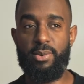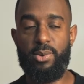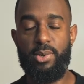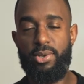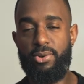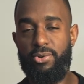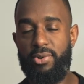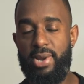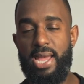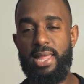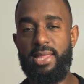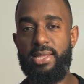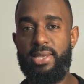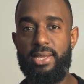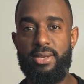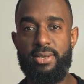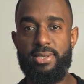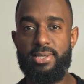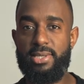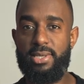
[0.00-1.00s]
Well, in reality,
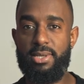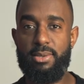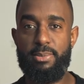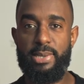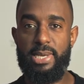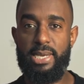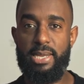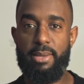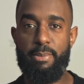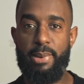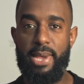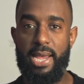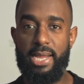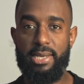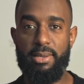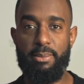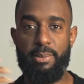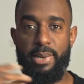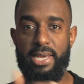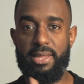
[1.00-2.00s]
you're still being
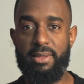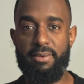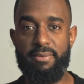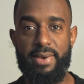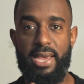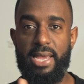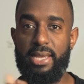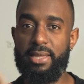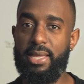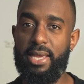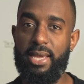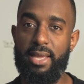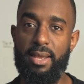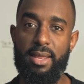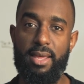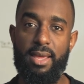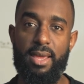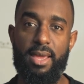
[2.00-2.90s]
impacted by the fact that